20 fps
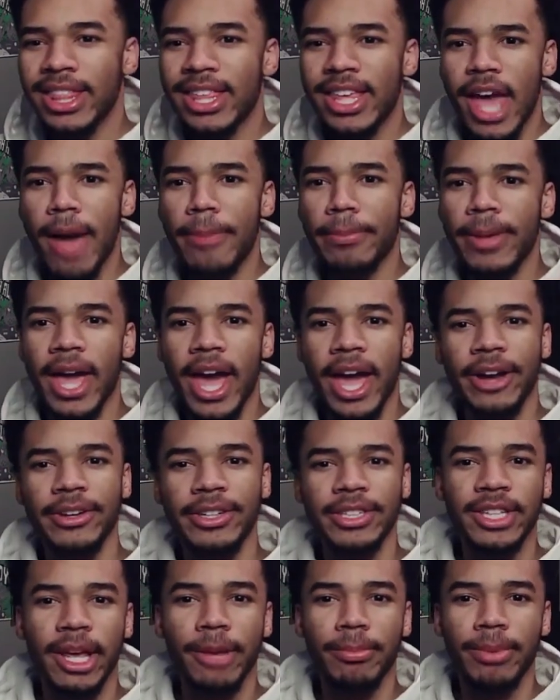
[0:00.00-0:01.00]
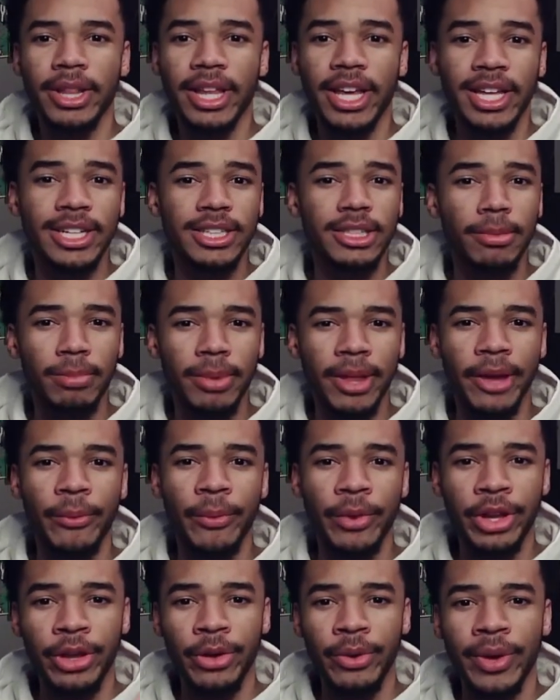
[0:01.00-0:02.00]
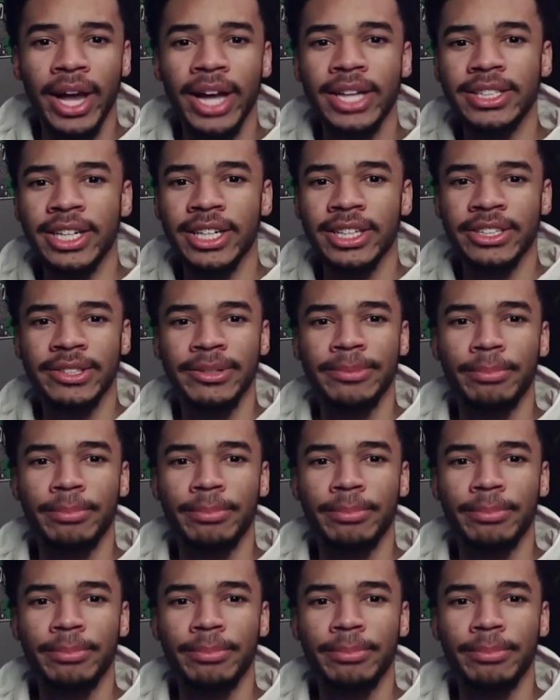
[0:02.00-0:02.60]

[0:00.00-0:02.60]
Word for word: The Happy Hacker Site Plan is a plan where you guys can